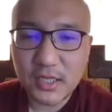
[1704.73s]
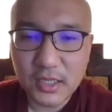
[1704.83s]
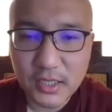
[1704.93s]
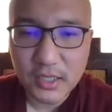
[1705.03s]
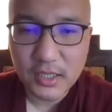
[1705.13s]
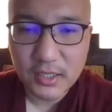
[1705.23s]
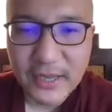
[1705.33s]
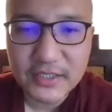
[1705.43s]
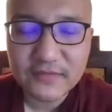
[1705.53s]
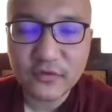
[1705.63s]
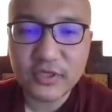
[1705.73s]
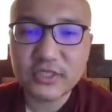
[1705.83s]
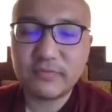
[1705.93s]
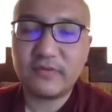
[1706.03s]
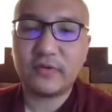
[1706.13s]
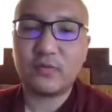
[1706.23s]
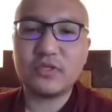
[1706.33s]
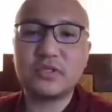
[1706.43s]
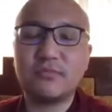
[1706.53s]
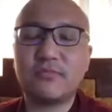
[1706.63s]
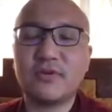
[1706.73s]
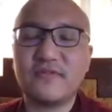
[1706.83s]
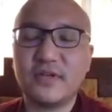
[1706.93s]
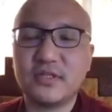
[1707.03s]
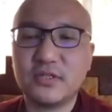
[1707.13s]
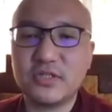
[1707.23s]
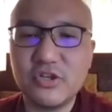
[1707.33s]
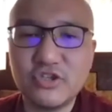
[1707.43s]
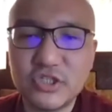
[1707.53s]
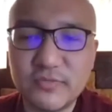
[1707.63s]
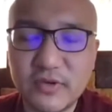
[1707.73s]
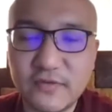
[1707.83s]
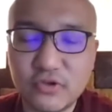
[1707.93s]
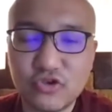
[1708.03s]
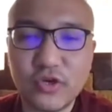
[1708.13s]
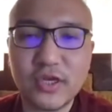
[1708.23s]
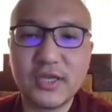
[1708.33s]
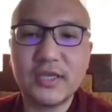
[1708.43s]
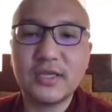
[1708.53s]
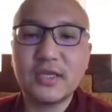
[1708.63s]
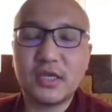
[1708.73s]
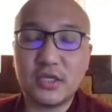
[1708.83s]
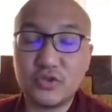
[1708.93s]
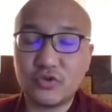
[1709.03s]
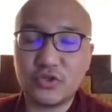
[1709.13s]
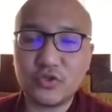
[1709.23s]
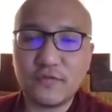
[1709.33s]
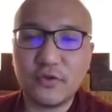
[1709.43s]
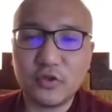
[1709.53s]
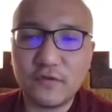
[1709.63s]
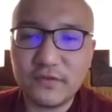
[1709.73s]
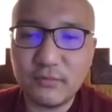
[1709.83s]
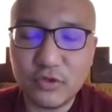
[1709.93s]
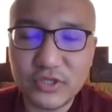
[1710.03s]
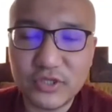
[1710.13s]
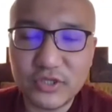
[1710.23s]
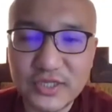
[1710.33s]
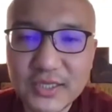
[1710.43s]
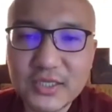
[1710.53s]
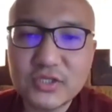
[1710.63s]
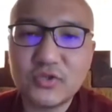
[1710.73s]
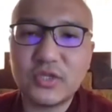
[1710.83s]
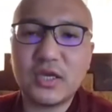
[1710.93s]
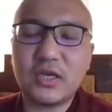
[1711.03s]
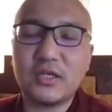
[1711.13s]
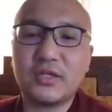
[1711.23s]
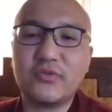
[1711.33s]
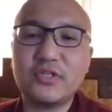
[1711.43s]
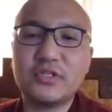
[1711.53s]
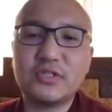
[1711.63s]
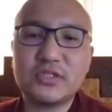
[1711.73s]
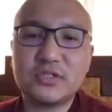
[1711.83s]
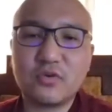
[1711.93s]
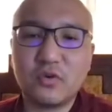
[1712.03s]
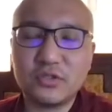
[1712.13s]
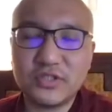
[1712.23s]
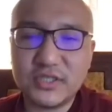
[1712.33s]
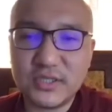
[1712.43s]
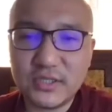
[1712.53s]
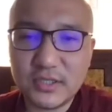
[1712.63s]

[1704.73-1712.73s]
mindfulness, perfect wisdom, perfect diligence, perfect joy, and so on and so forth of the Bodhi. So the reason this is called the